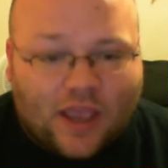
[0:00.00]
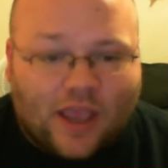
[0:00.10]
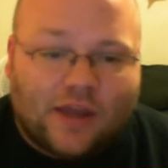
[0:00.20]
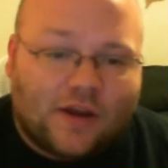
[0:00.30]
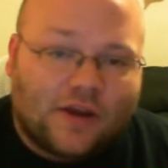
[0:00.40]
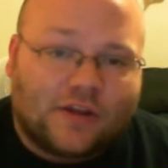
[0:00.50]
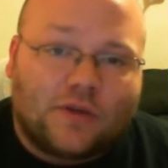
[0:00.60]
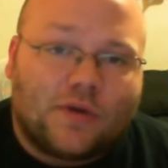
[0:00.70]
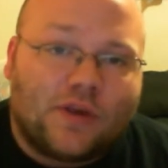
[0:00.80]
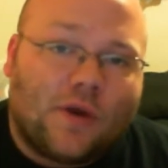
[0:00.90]
and uh,
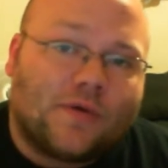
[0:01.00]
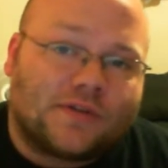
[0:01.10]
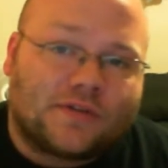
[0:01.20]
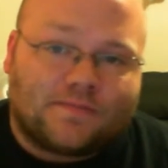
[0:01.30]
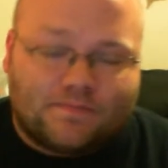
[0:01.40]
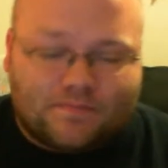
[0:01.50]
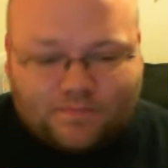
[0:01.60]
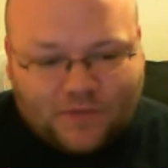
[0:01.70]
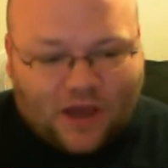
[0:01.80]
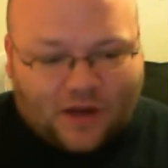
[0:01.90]
Yukio has
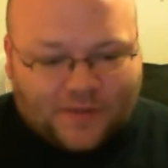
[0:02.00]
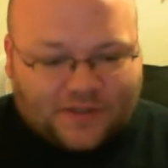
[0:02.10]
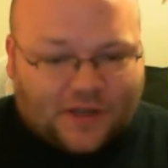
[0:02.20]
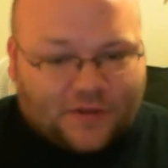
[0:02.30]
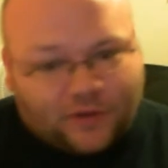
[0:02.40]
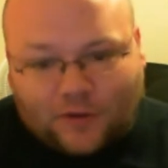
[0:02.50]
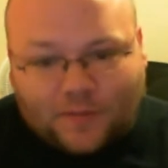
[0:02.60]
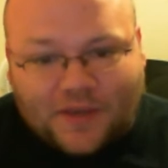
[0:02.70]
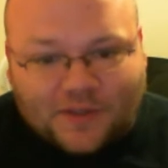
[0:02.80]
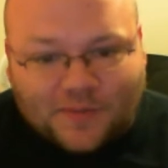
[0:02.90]
got him inside their
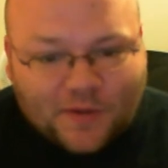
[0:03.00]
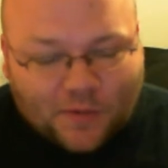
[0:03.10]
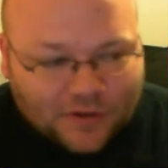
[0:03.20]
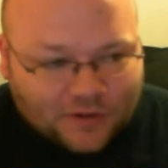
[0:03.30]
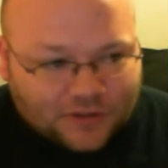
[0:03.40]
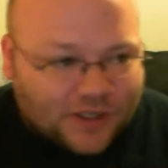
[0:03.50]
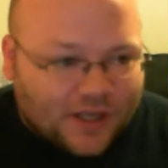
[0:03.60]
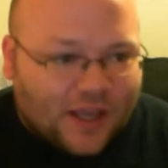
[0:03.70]
little PSP world,